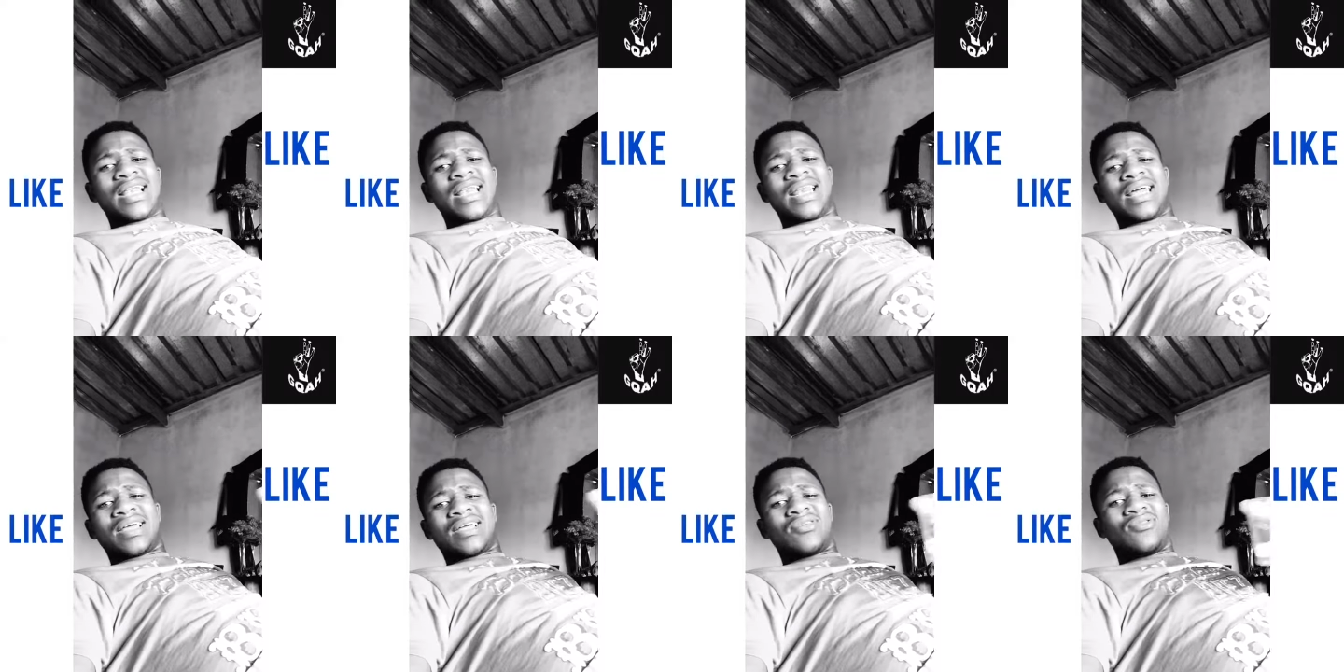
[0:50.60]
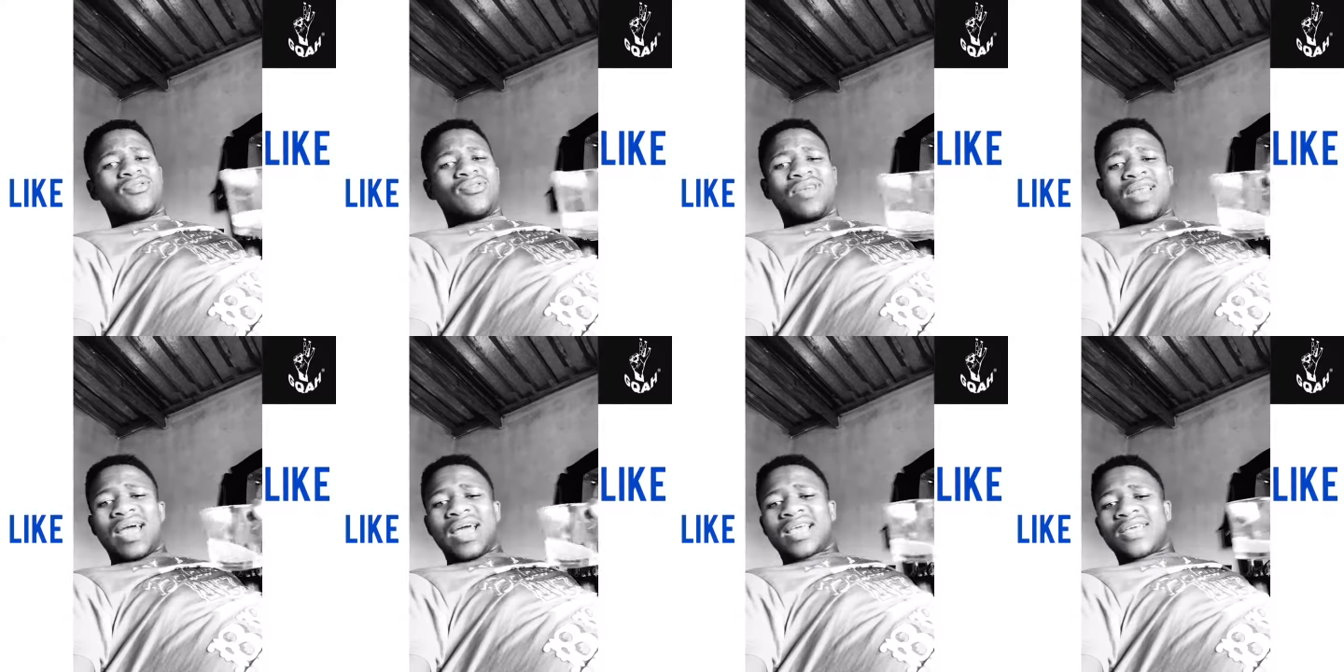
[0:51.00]
like
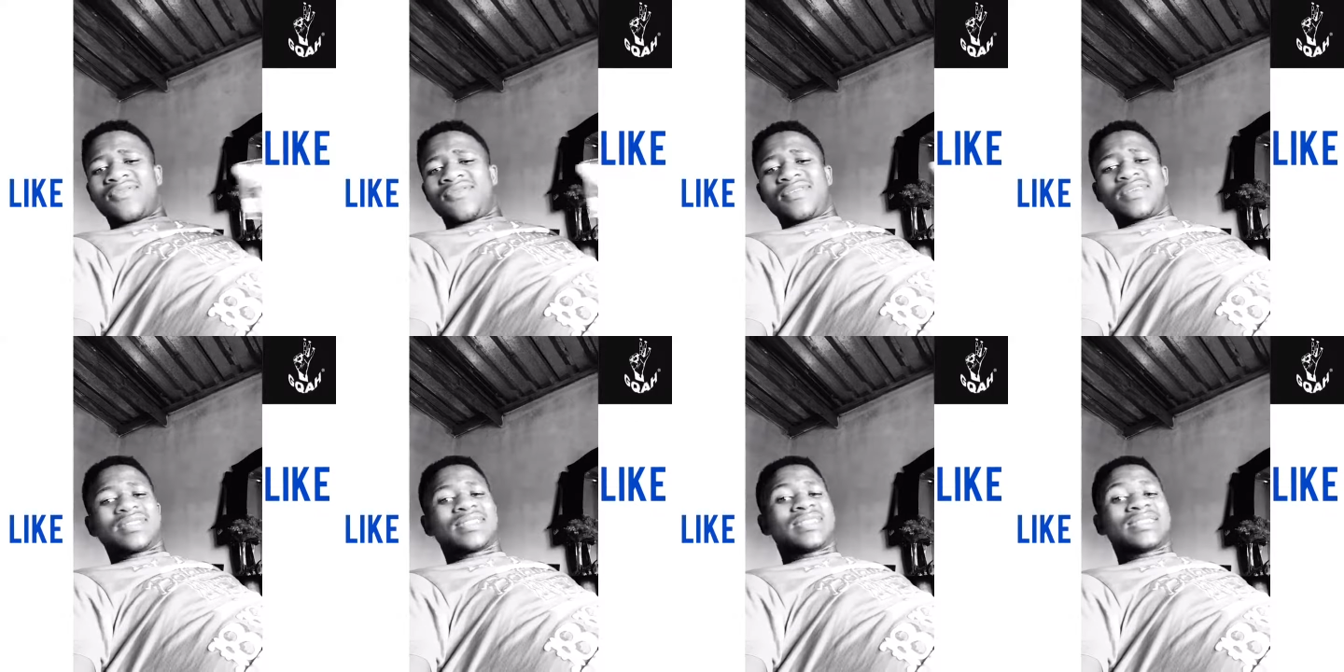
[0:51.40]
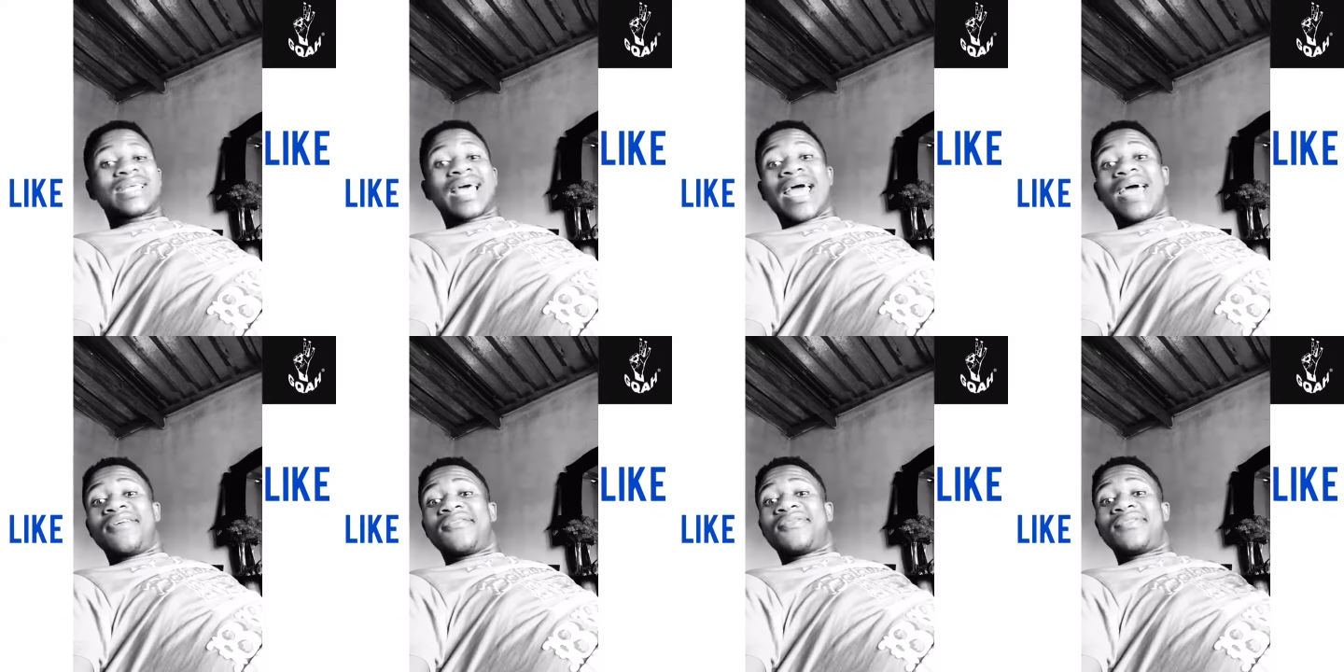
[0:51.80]
like if is
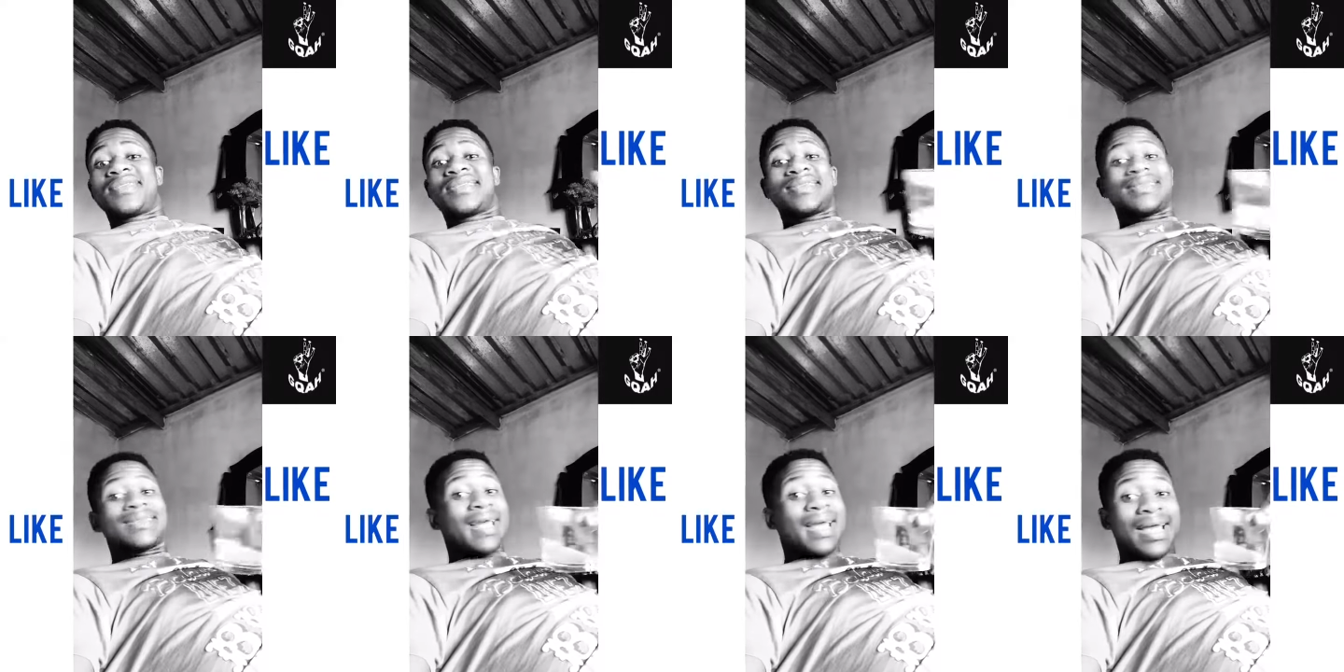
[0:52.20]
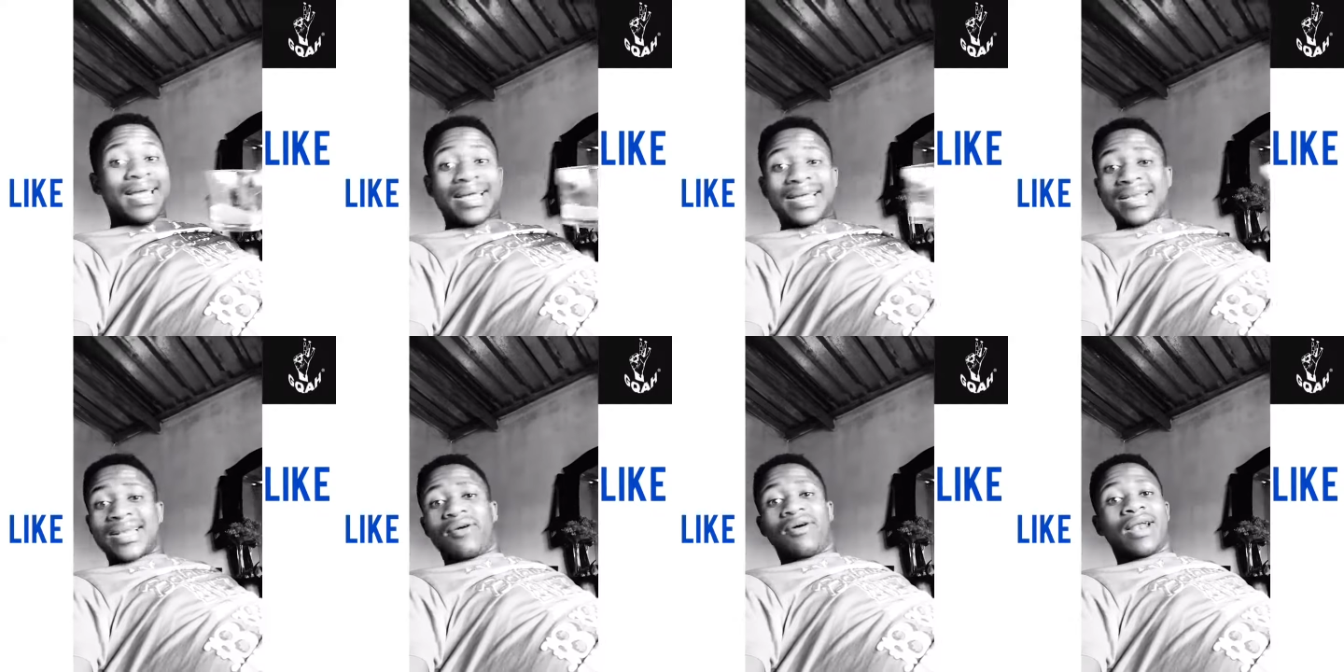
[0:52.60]
everything
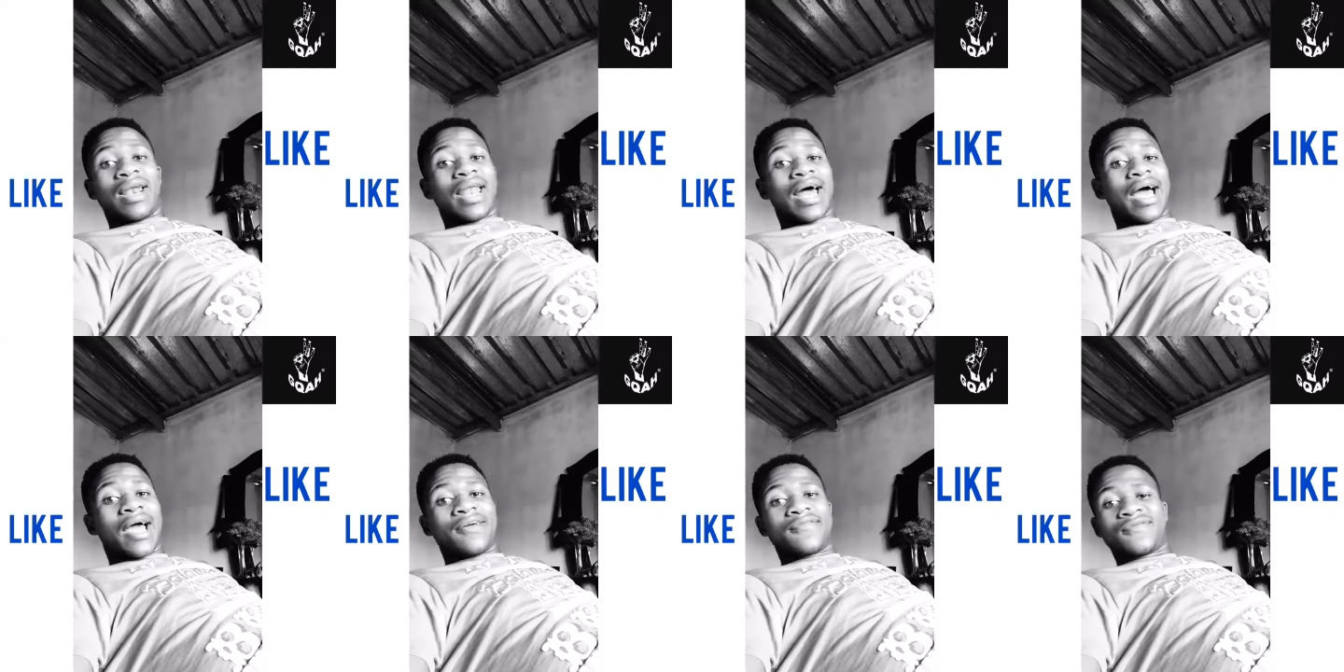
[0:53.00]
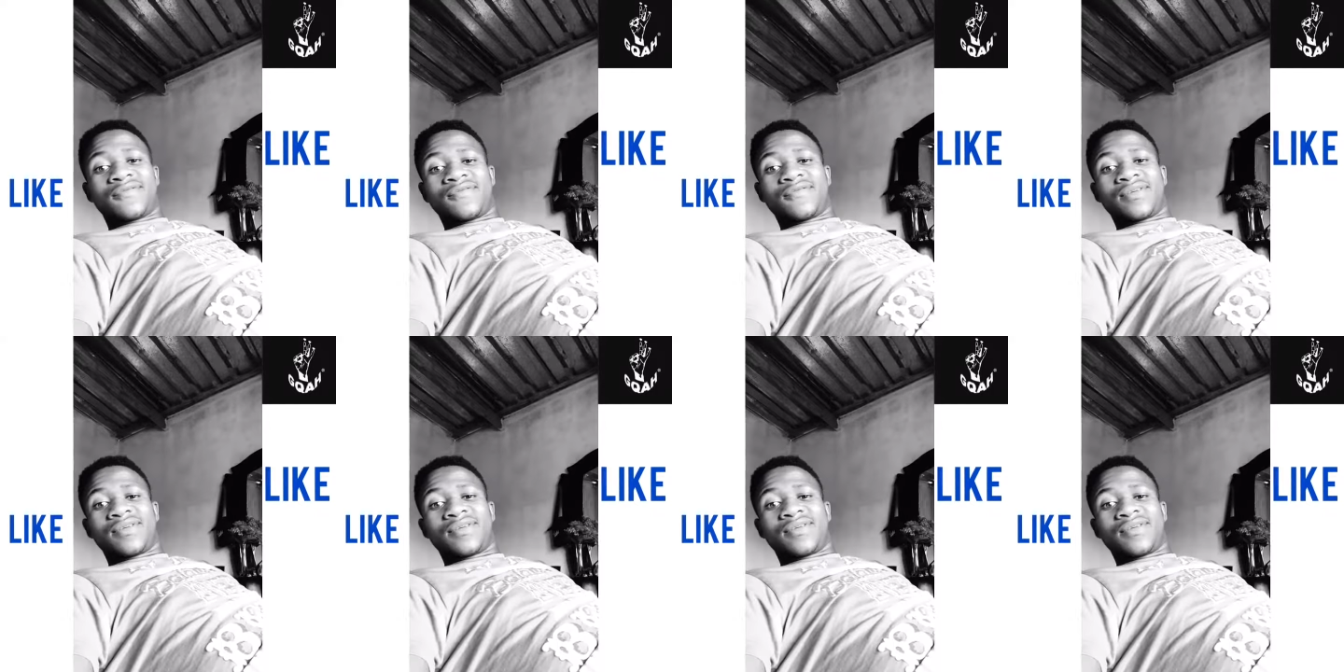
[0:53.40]
in our life